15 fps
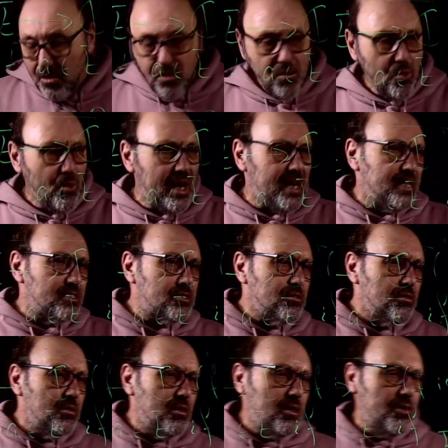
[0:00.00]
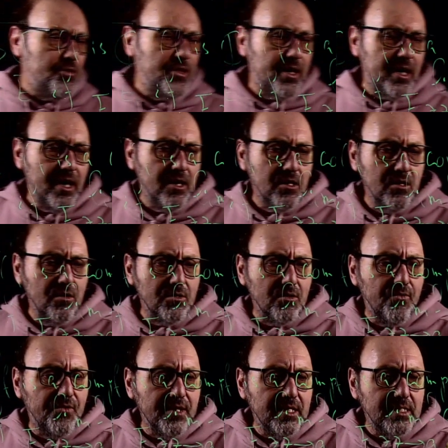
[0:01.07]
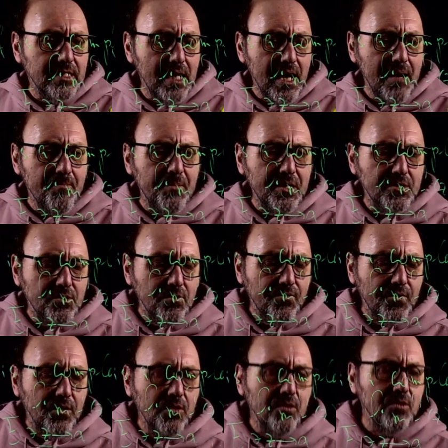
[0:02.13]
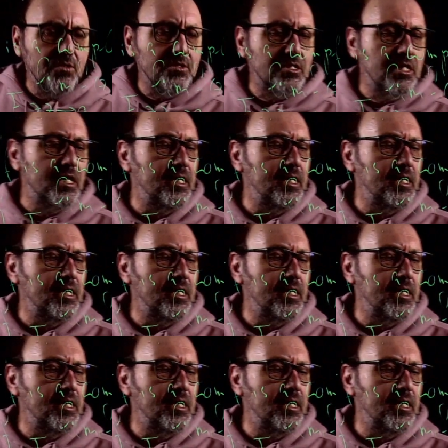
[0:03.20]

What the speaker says: Well, so there are a lot of examples, of course.